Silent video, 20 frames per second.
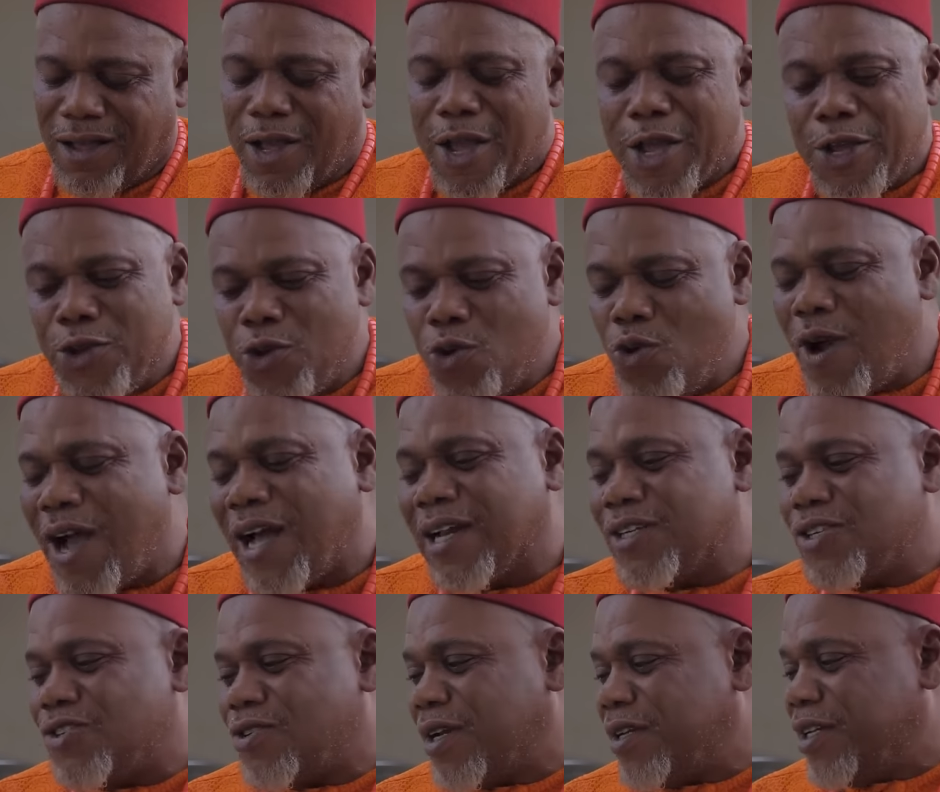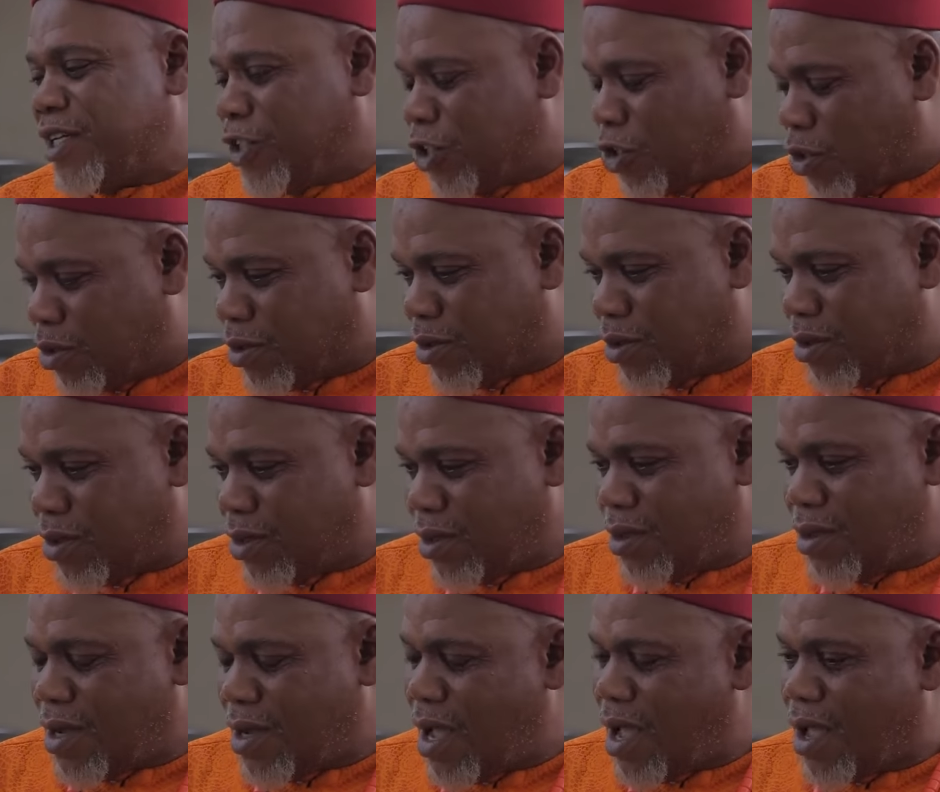You and tradition.
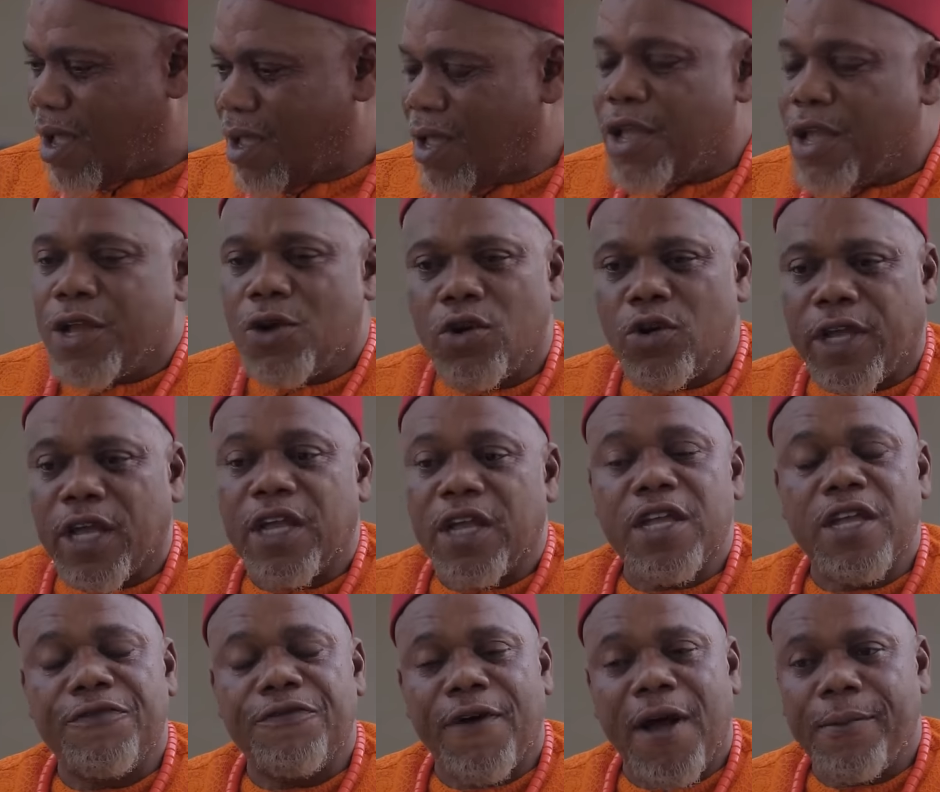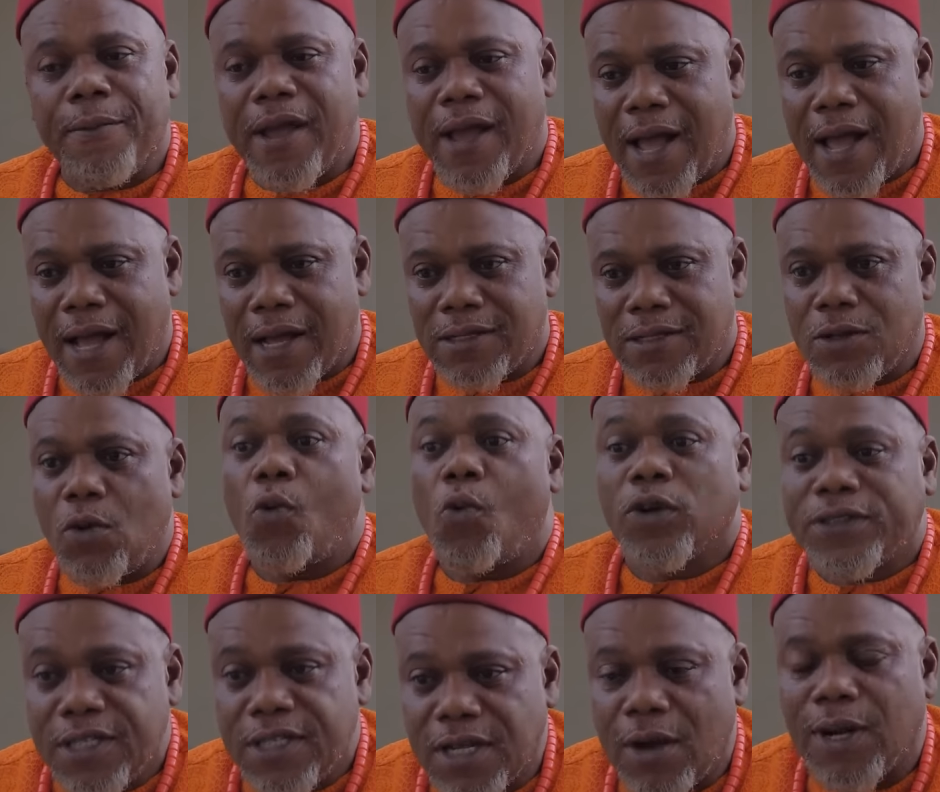Huh? Eh? Okay, if I may ask,
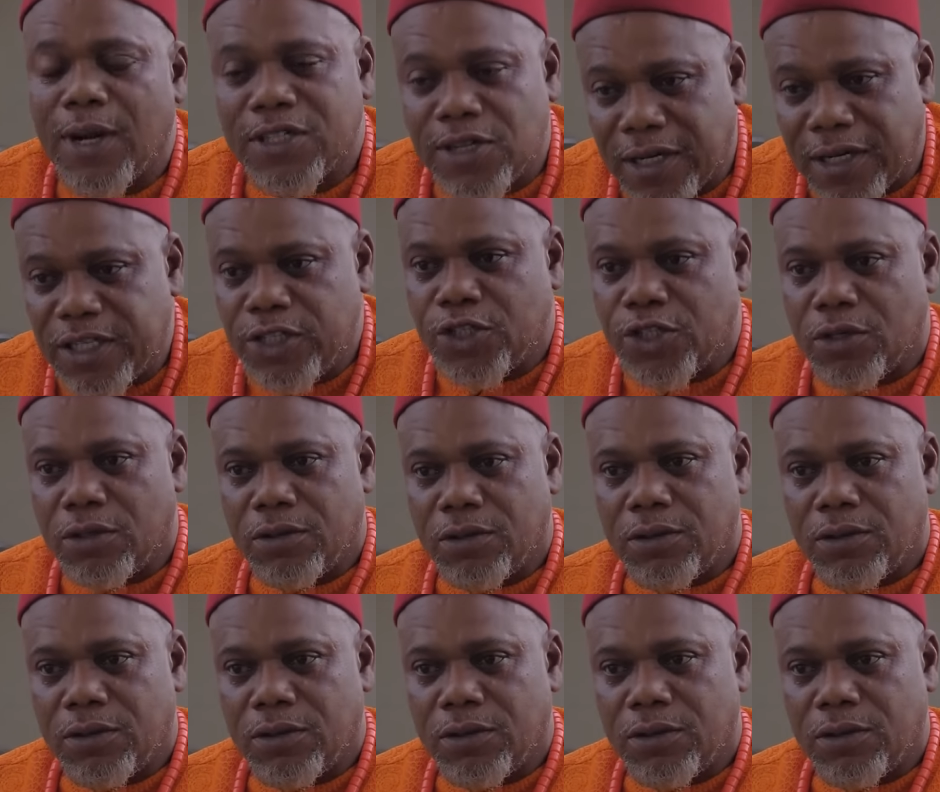what is our tradition?